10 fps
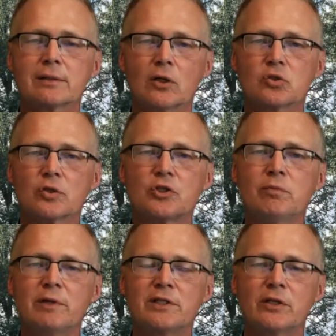Those are two
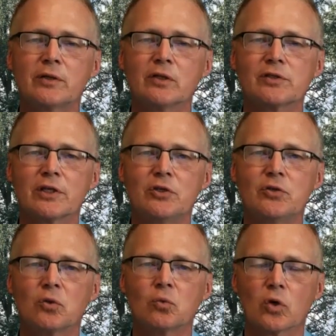materials that you
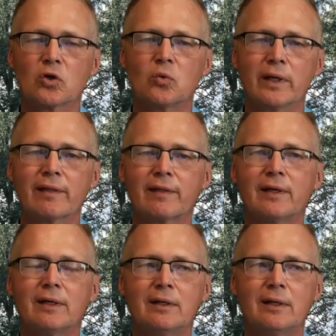can work with
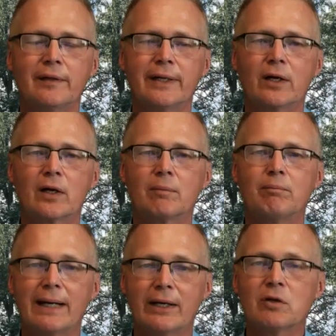that are
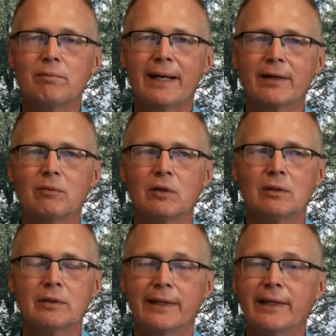biocompatible
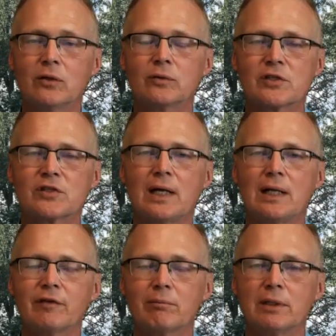and they don't
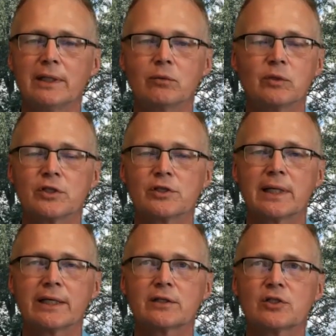dissolve in blood, which is
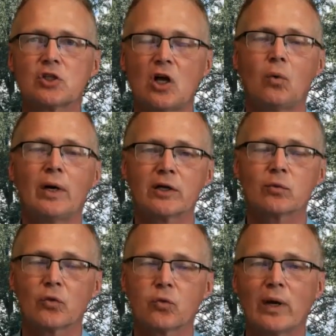like salt water
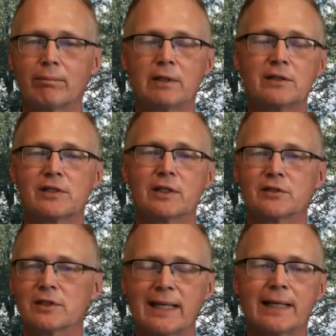with white blood
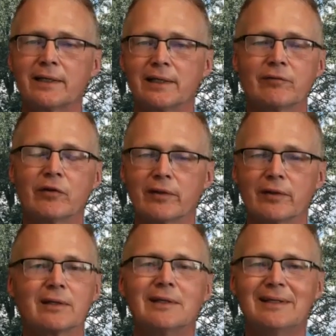cells attacking
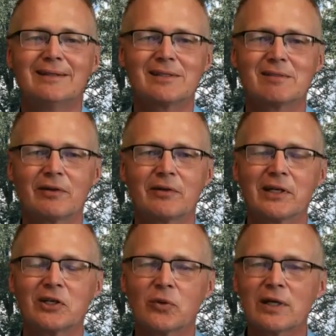everything. It's a very
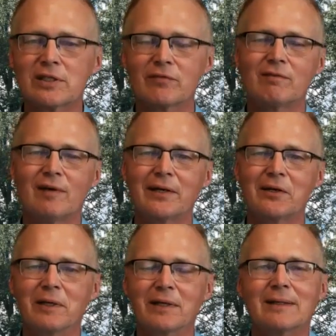aggressive
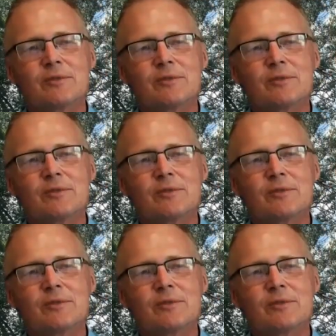environment.